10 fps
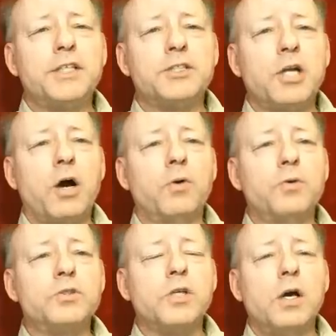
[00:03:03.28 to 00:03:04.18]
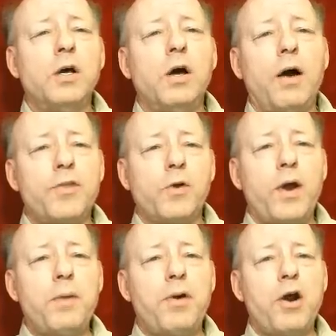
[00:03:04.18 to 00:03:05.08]
the stones of the
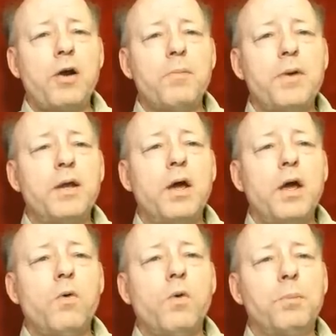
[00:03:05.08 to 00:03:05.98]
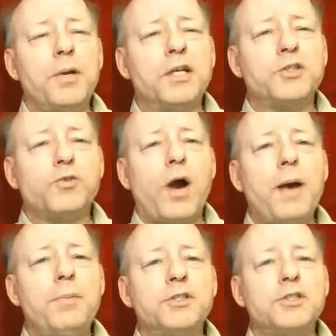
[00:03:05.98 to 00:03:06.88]
Great Pyramid will be
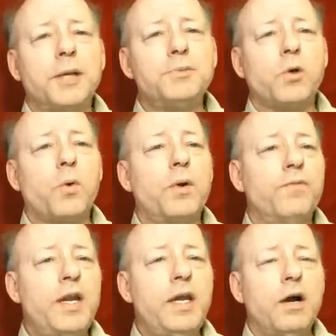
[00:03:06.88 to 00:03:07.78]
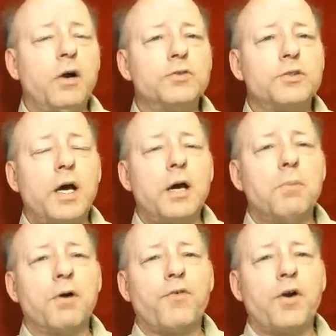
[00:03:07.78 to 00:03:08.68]
described in subsequent videos,
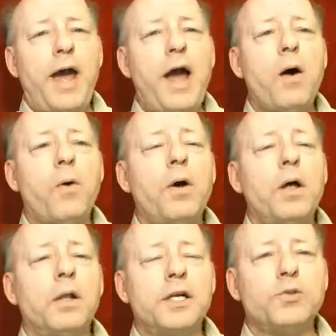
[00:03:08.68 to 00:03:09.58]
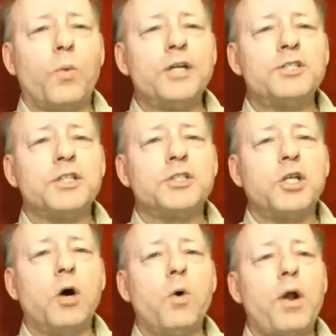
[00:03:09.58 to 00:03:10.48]
but for now, let's watch the
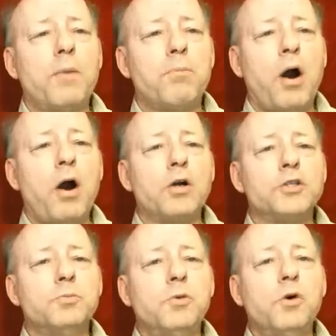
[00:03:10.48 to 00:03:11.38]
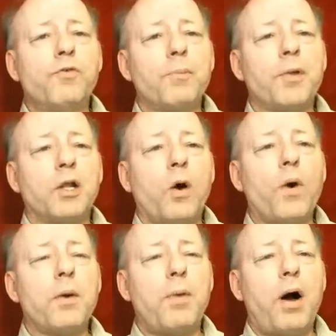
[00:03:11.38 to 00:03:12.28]
stone on barge move from the
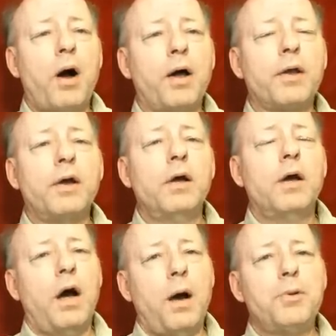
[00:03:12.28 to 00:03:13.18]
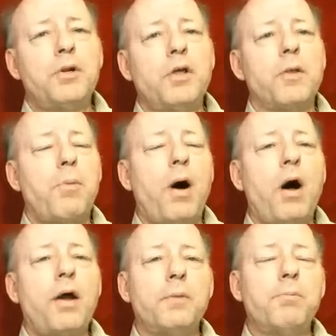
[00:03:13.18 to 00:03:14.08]
lower pond up into the
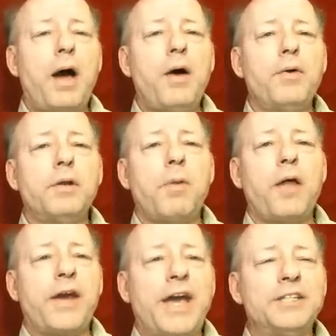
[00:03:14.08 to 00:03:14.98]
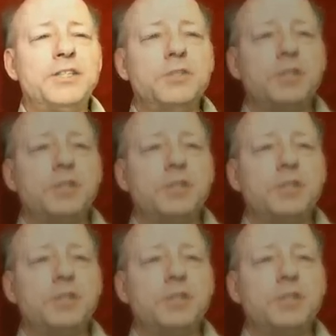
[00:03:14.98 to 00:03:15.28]
pond impounded by the casing